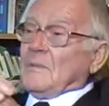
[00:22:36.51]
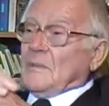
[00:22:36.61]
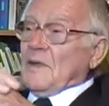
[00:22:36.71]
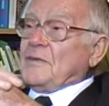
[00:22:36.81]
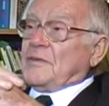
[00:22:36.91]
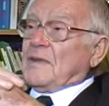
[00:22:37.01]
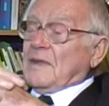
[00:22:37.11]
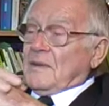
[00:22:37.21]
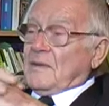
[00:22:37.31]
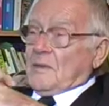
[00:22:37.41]
once
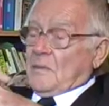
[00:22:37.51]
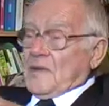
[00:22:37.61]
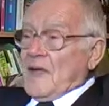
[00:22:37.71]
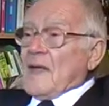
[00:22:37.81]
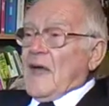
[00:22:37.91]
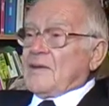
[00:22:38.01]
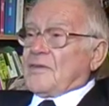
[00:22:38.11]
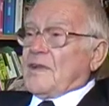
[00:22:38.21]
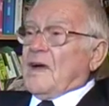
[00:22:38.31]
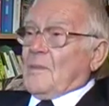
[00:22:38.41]
we then had to
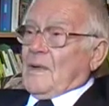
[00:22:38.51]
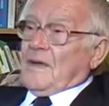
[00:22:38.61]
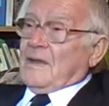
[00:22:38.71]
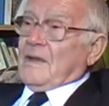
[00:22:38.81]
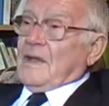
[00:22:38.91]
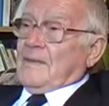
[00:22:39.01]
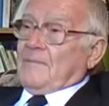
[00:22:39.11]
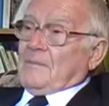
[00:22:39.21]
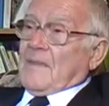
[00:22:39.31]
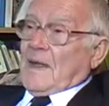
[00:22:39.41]
start wearing
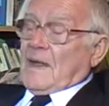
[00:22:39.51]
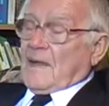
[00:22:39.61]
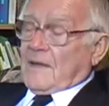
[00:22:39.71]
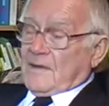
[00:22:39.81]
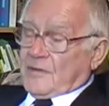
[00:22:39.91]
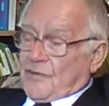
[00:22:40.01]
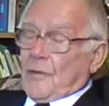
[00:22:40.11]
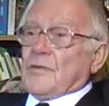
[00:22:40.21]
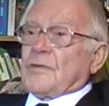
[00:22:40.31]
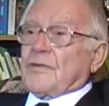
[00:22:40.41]
our
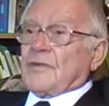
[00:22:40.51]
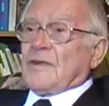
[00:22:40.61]
shorts,